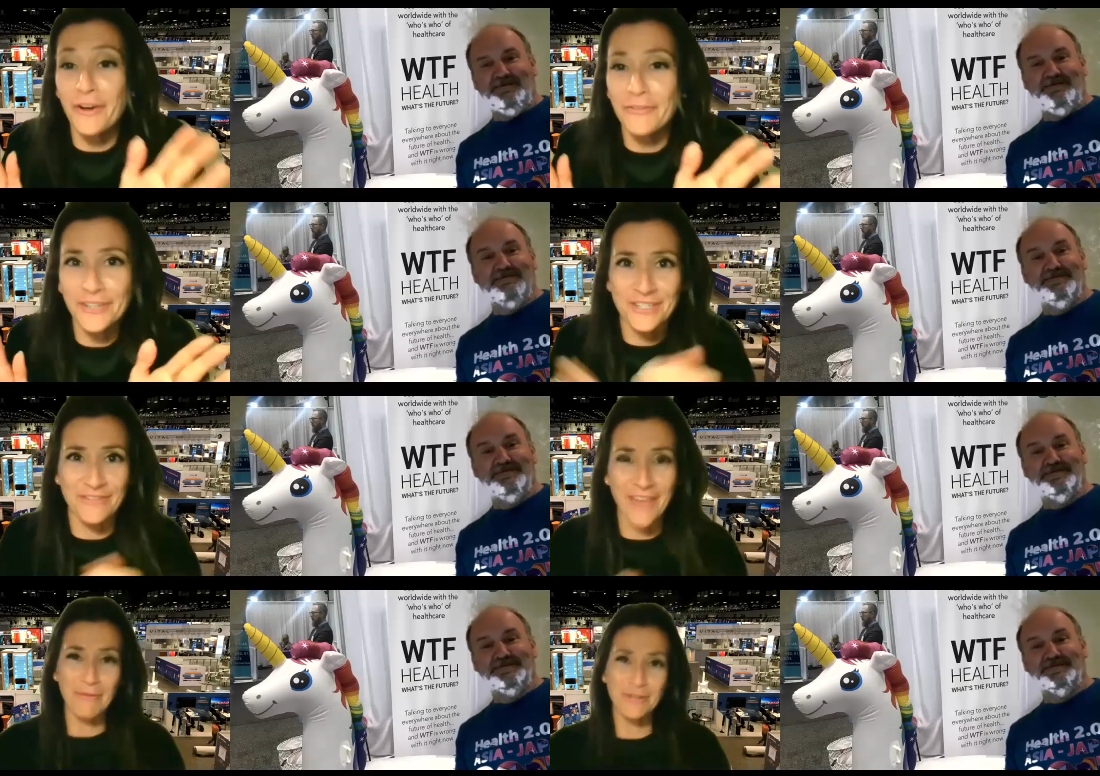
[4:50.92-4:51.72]
Speaker 1: footage of
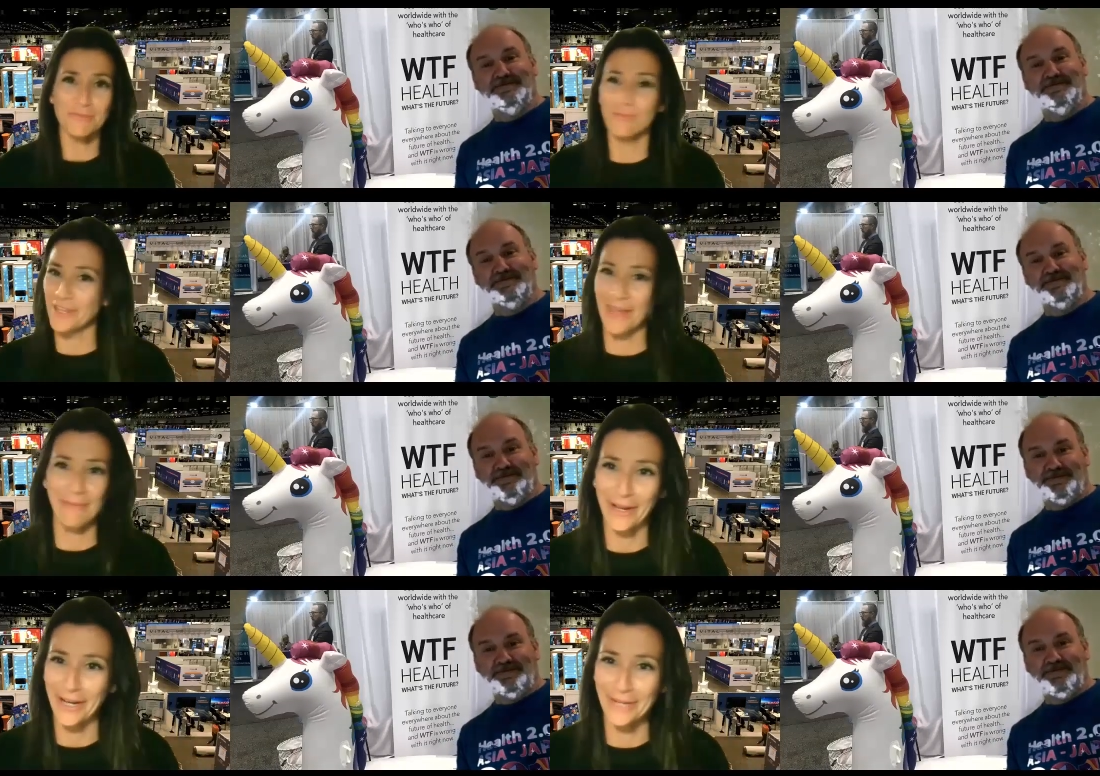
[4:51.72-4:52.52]
that. We should bring that
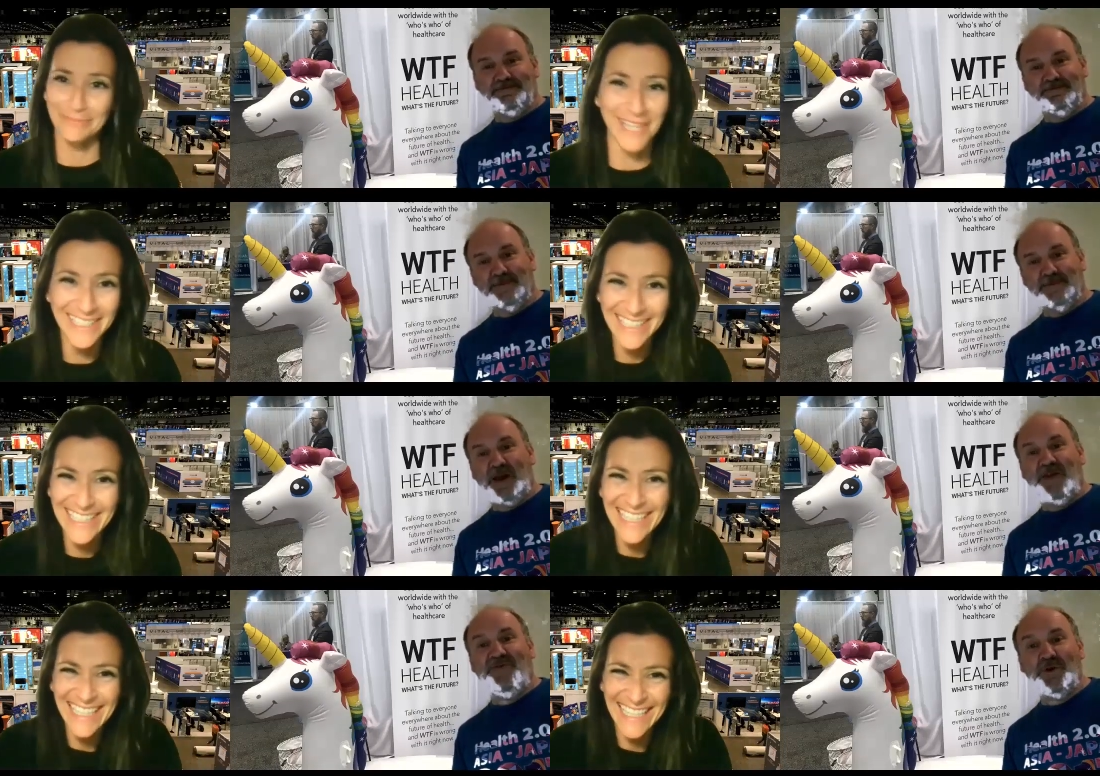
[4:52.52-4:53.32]
back up.
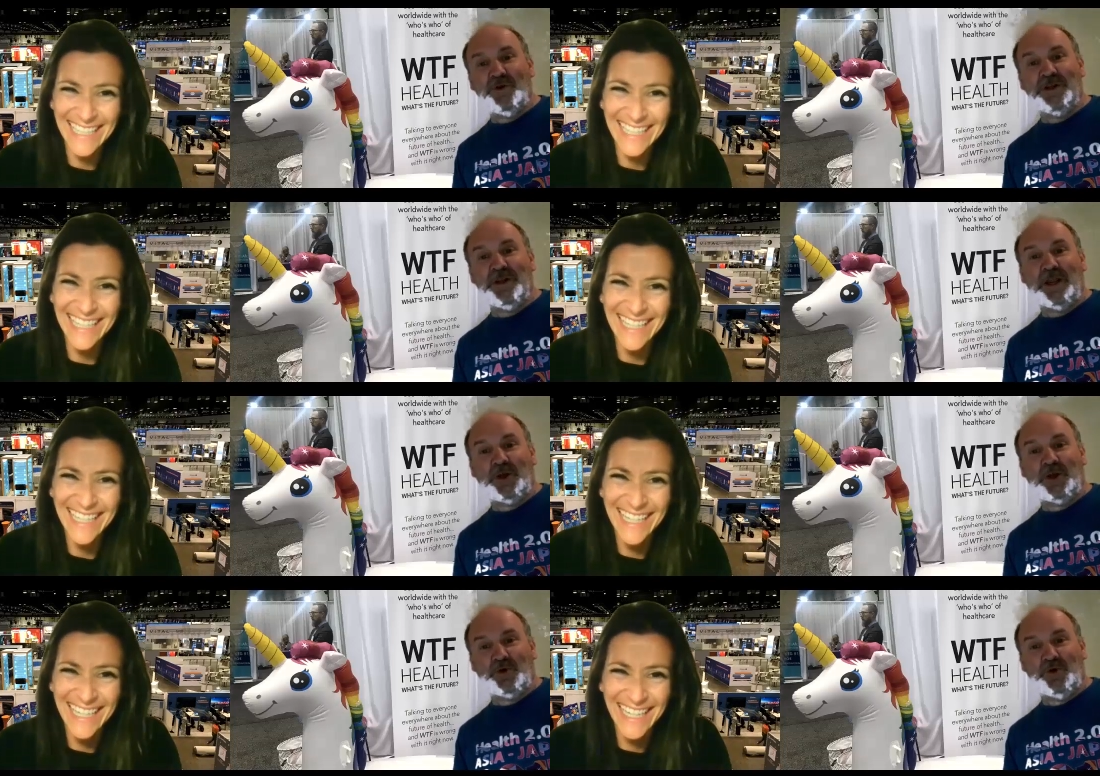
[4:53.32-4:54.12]
Speaker 2: I had fallen and
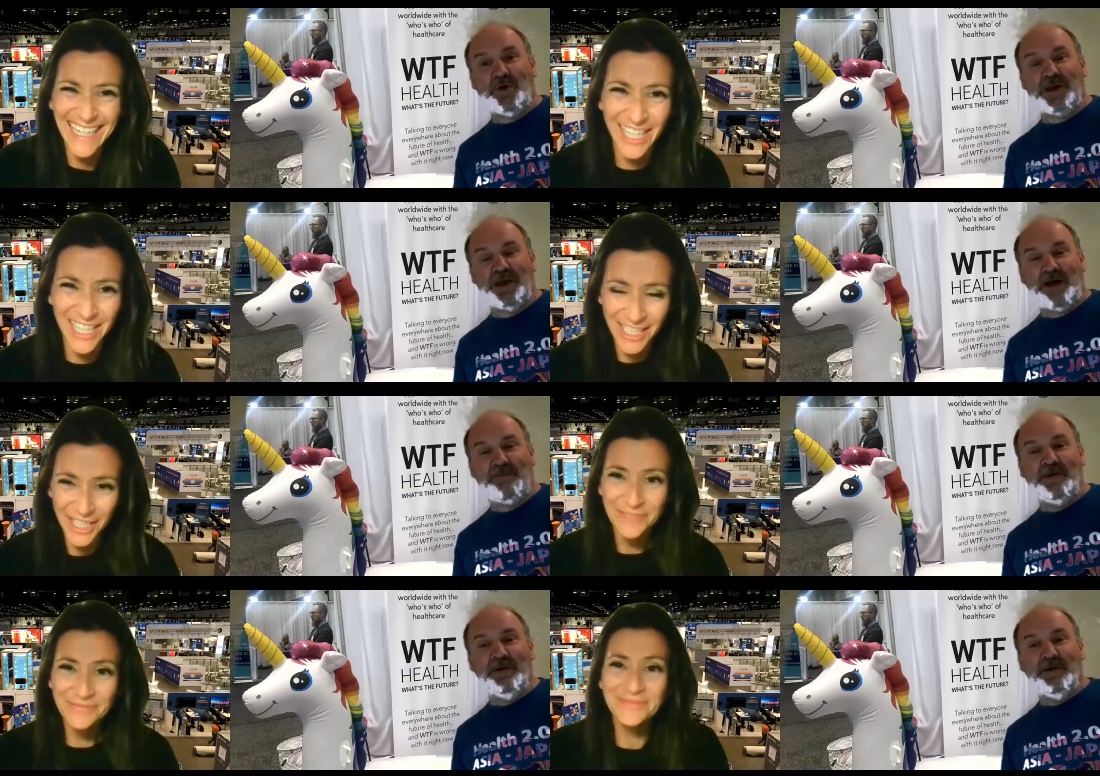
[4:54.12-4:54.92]
I could not get
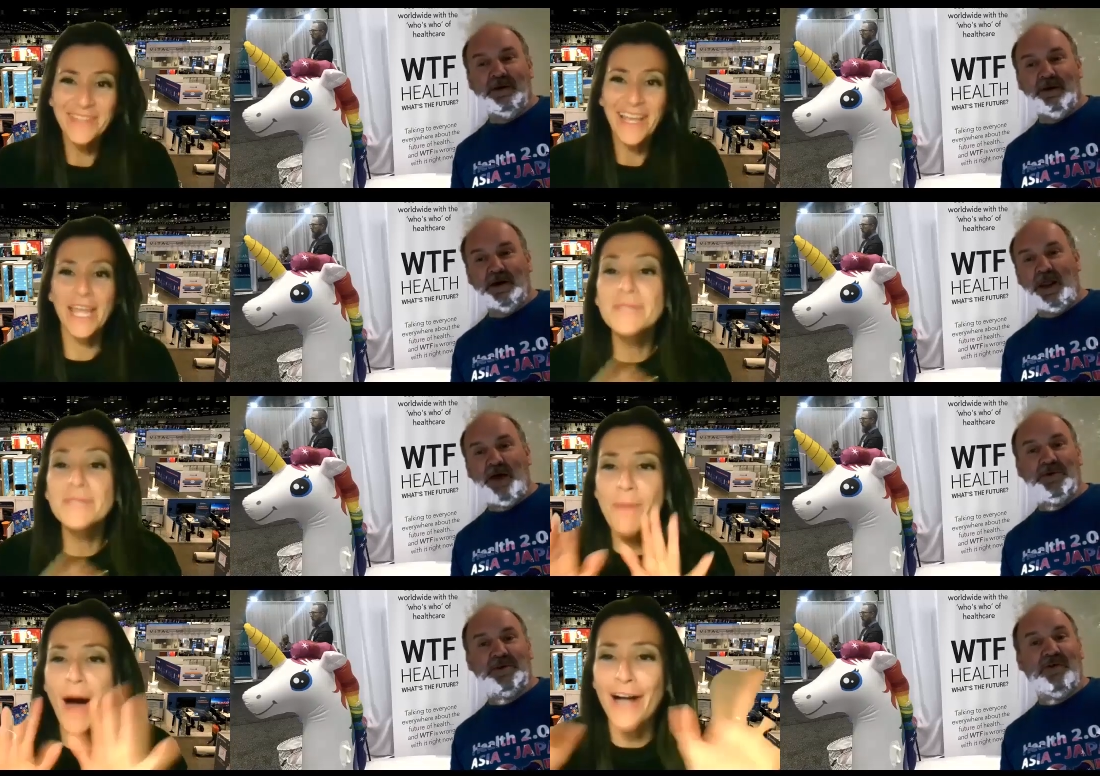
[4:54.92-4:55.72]
up. HIMSS
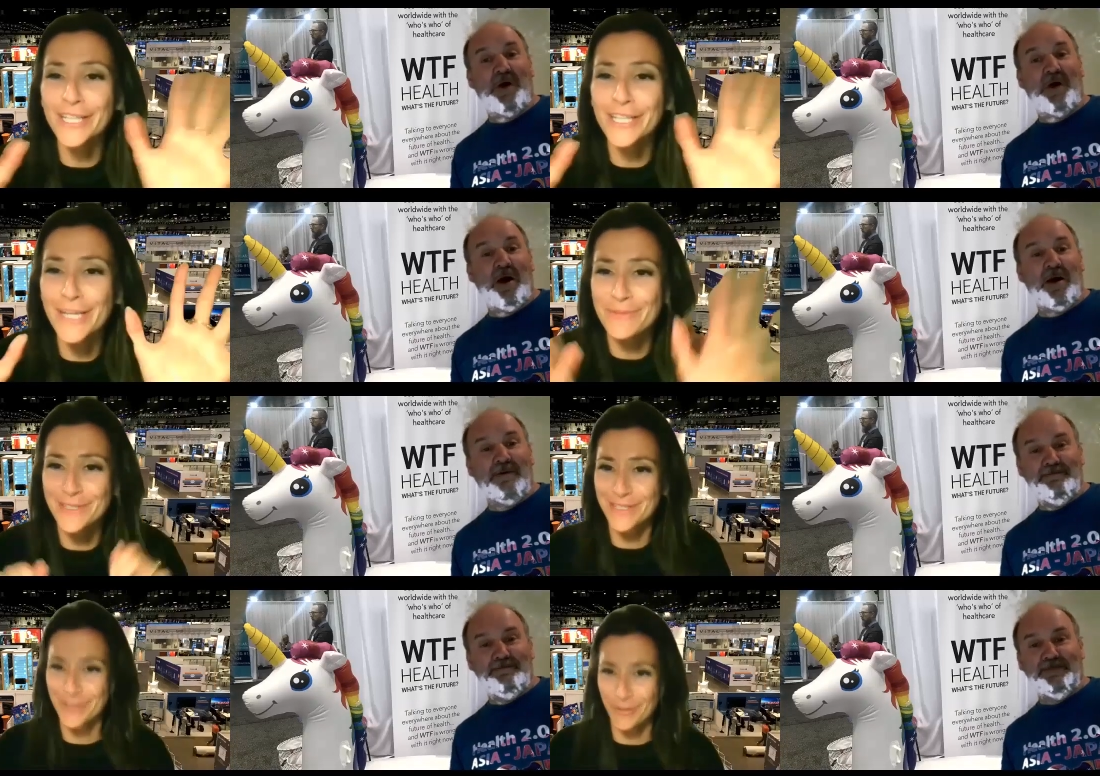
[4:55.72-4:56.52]

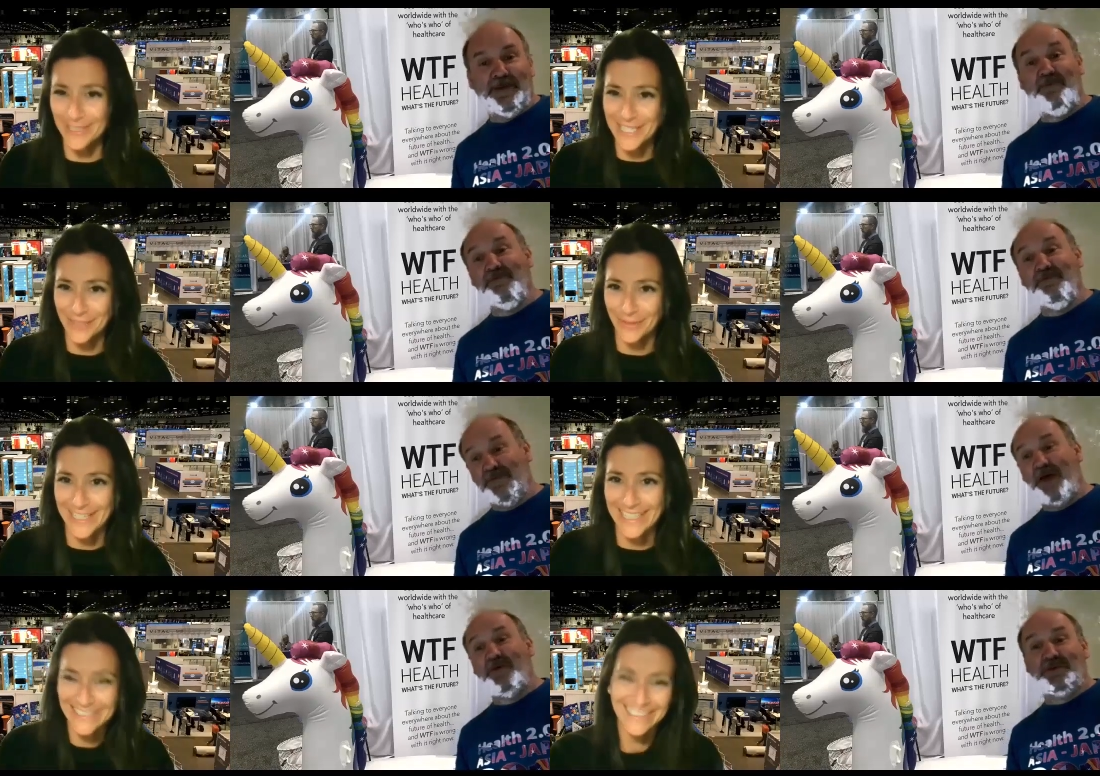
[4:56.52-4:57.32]
Apocalypse
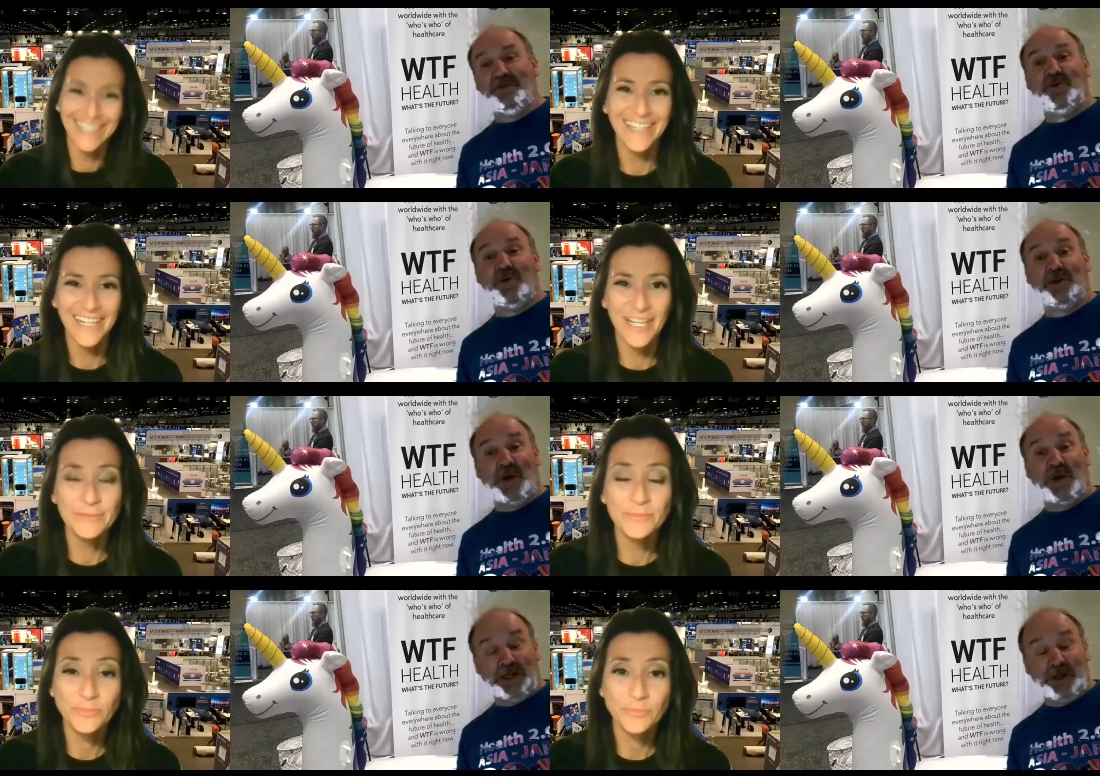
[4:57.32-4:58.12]
2020. That was with the
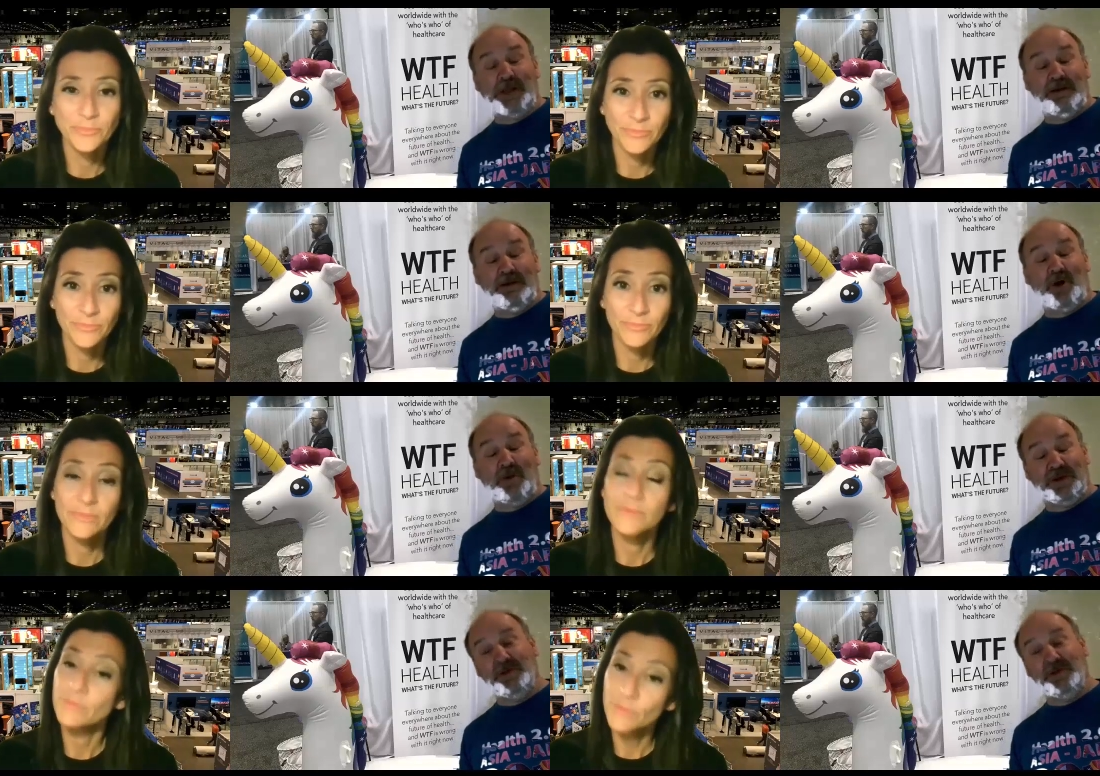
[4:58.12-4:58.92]
2020, 19 Apocalypse.